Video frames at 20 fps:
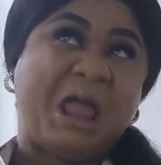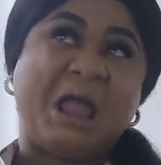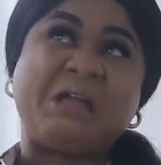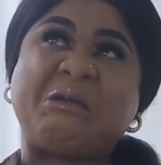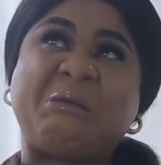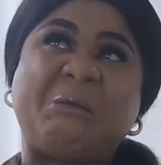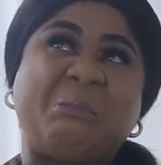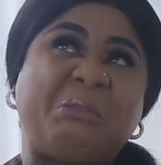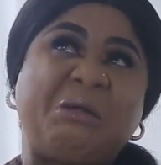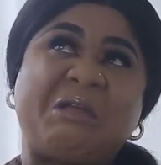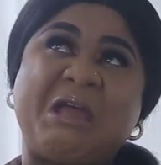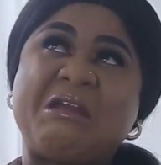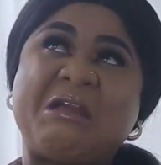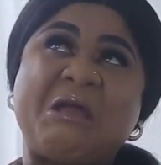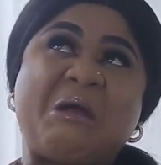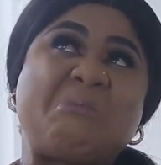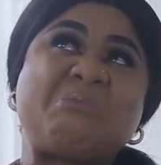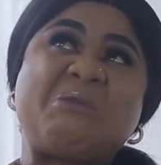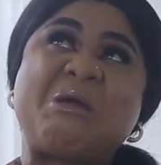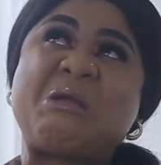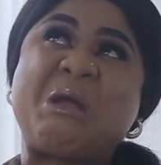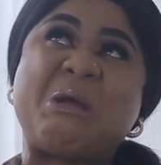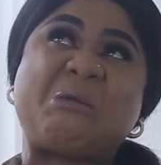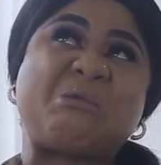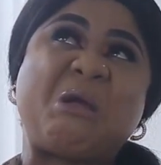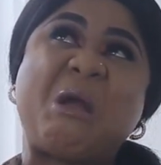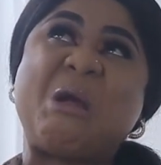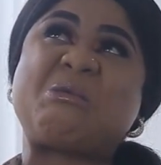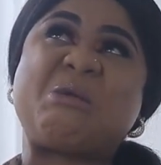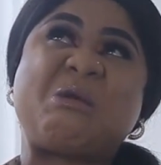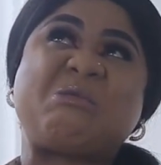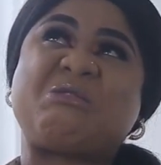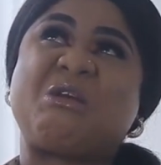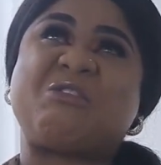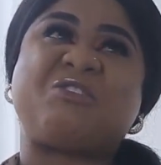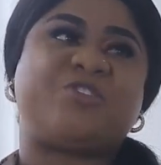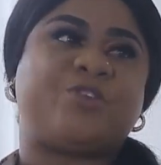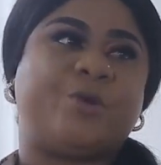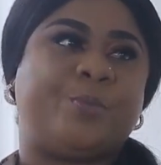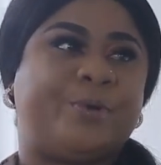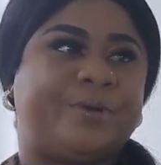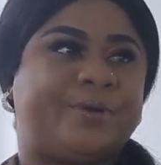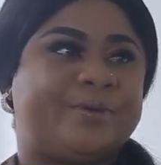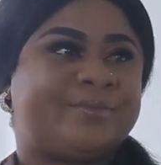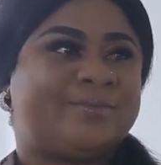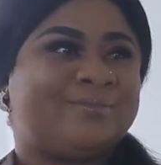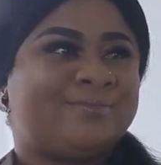Thank you, Umuna, that Umuna will not honor such summon.